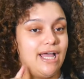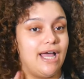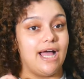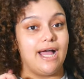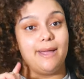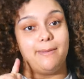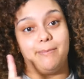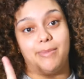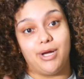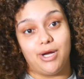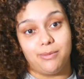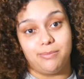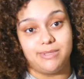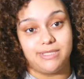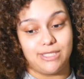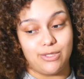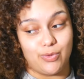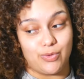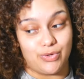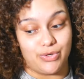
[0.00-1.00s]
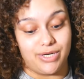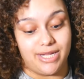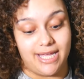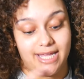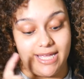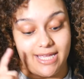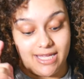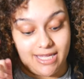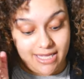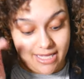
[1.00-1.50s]
I purposely ordered it
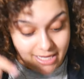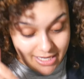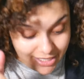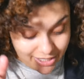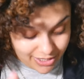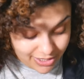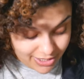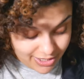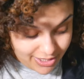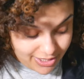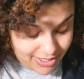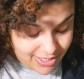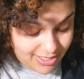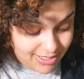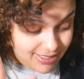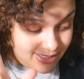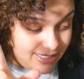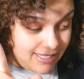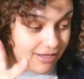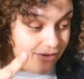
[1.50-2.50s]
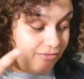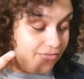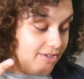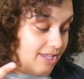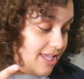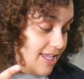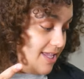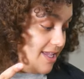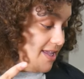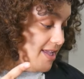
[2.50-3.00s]
here to
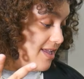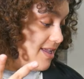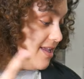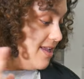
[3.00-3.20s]
LV